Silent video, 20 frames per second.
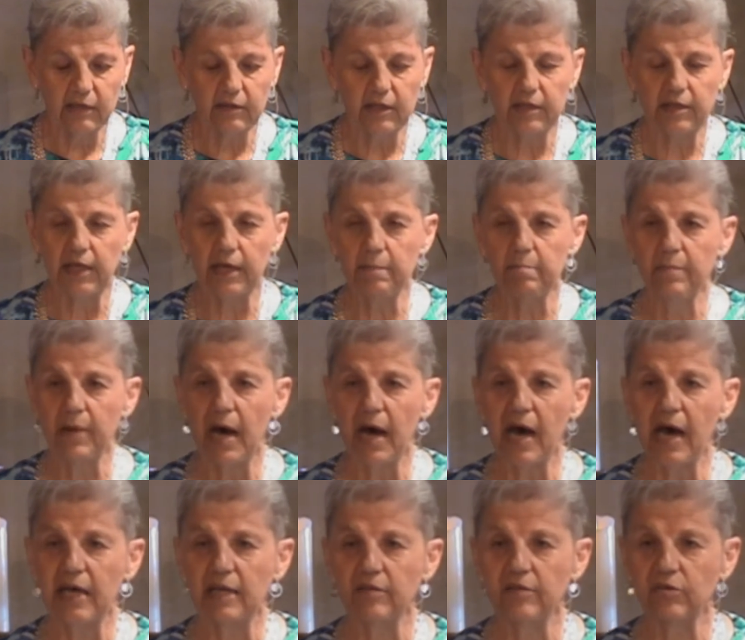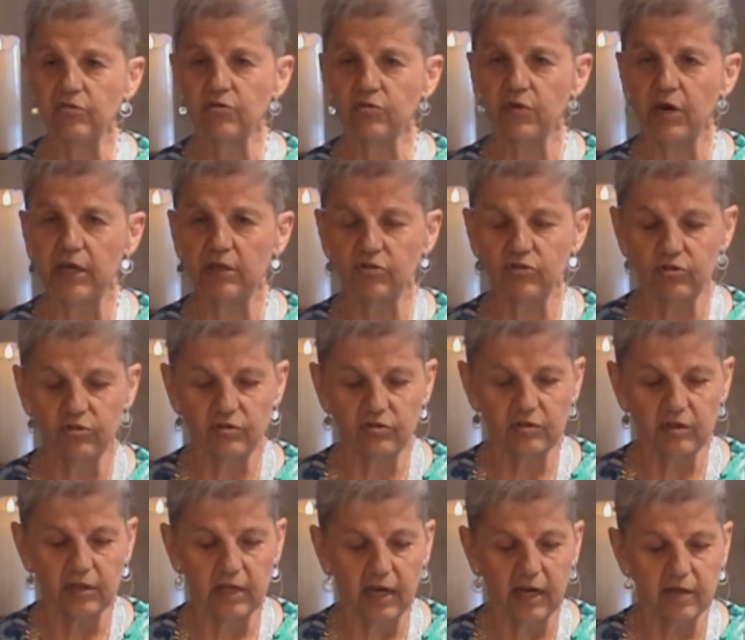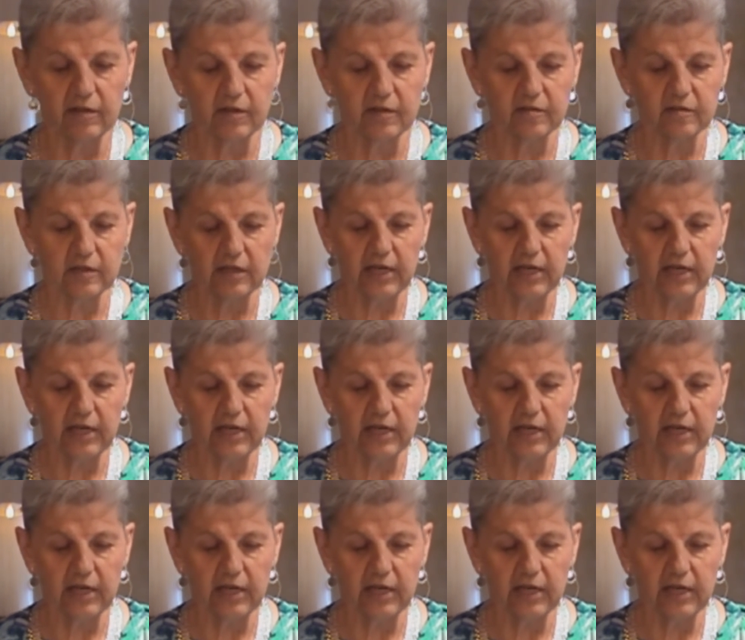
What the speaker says: Did they mine the treasures in others